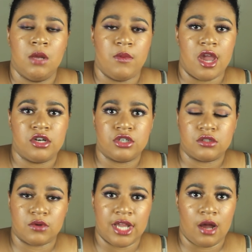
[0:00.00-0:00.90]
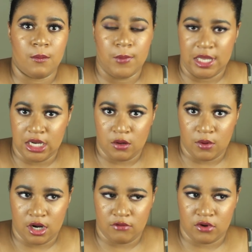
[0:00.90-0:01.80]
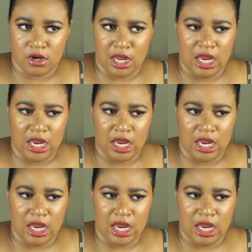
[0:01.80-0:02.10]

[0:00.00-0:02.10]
managers were counting money or whatever,